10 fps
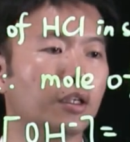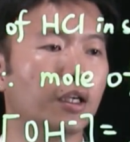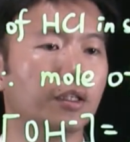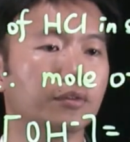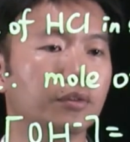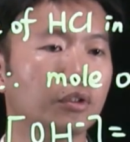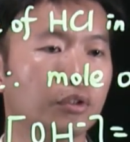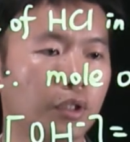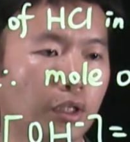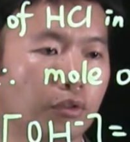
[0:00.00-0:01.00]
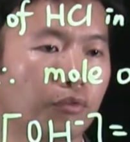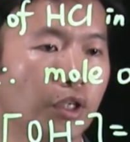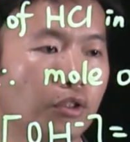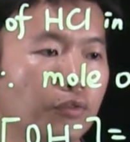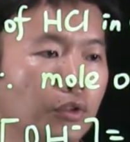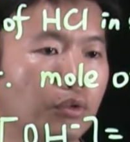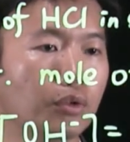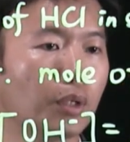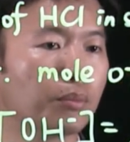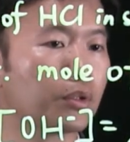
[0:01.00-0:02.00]
and take the ratio of the
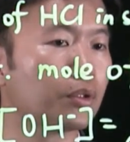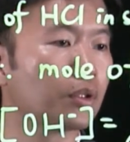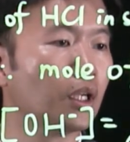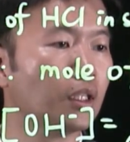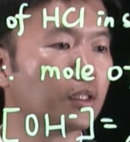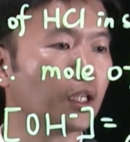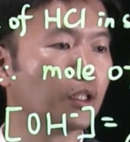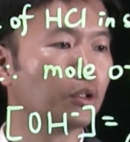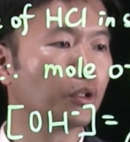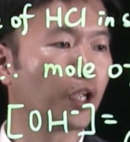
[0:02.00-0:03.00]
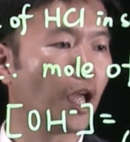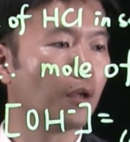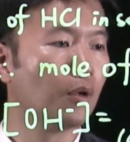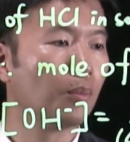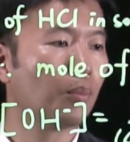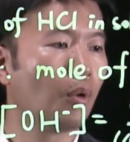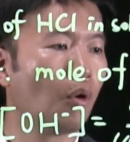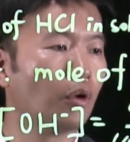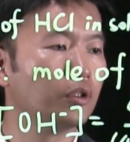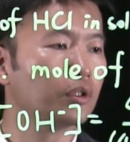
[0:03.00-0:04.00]
two numbers, then you get
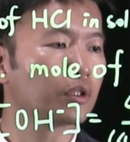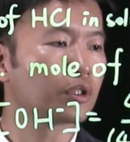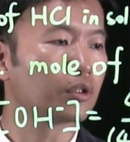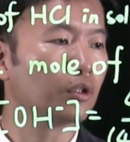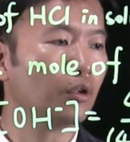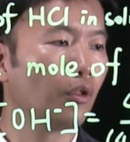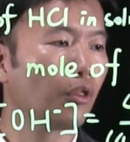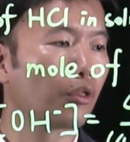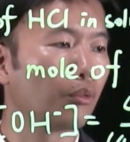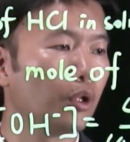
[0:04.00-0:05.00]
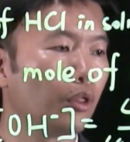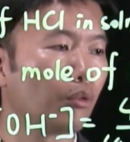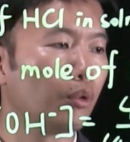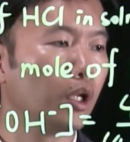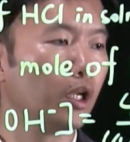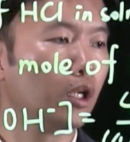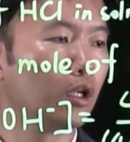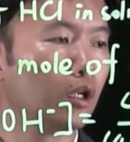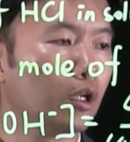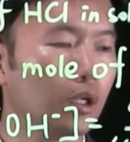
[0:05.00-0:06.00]
0.033
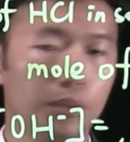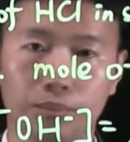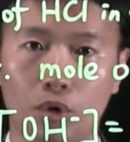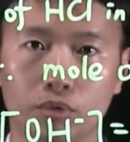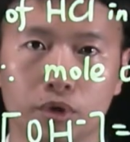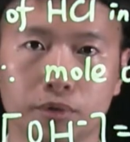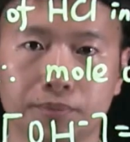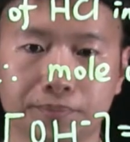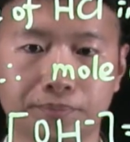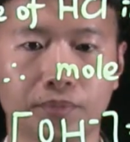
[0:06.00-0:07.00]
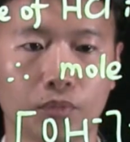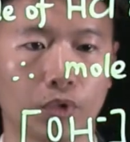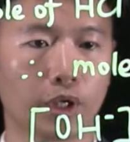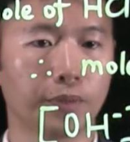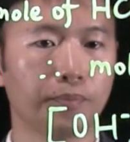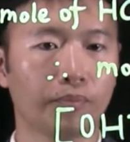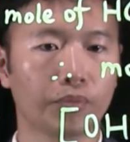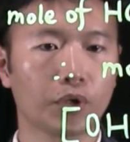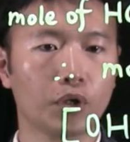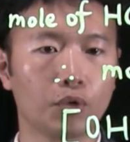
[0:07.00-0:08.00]
molar. Okay.
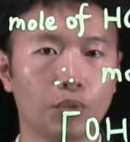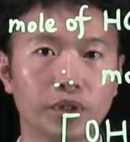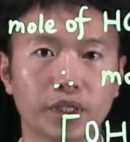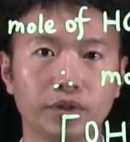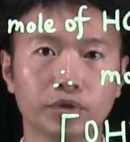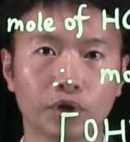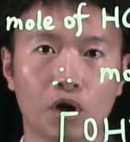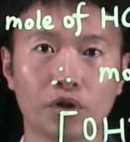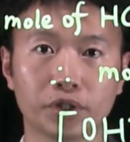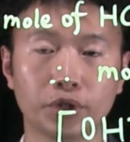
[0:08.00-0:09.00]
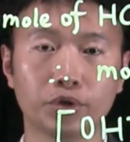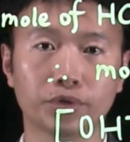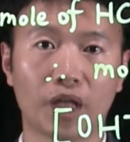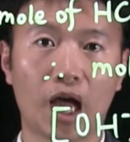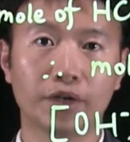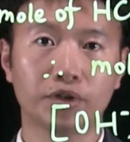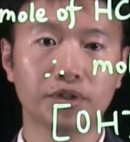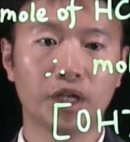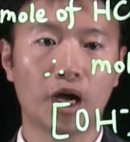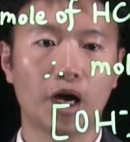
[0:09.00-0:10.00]
Once I know the concentration of the
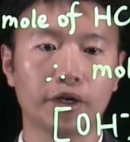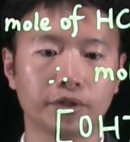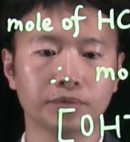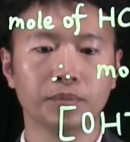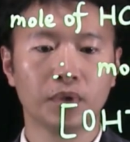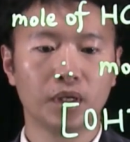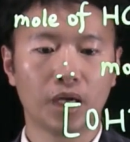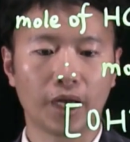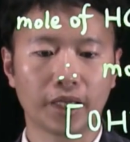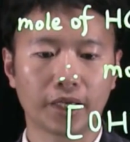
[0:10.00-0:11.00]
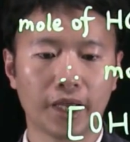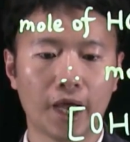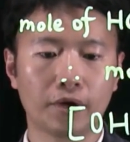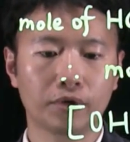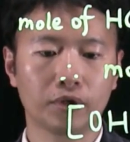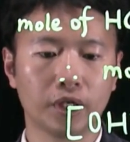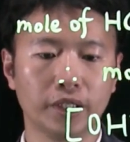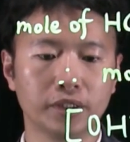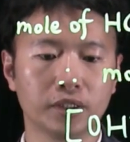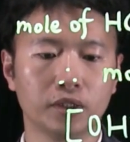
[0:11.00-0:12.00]
hydroxide ion, I can
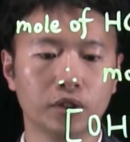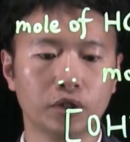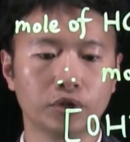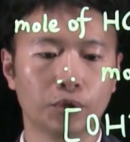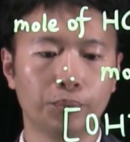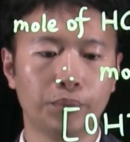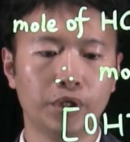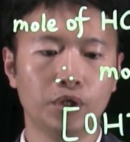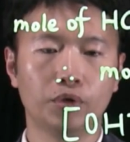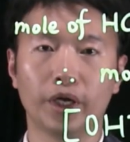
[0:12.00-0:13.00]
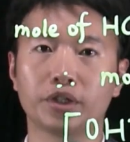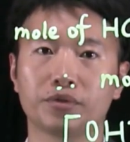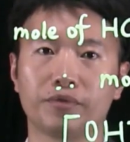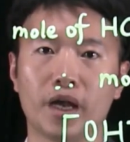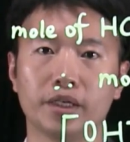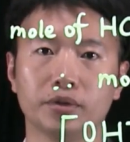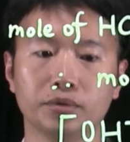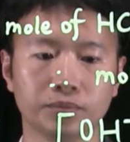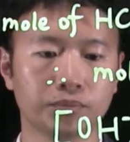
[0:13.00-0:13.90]
calculate the pOH value,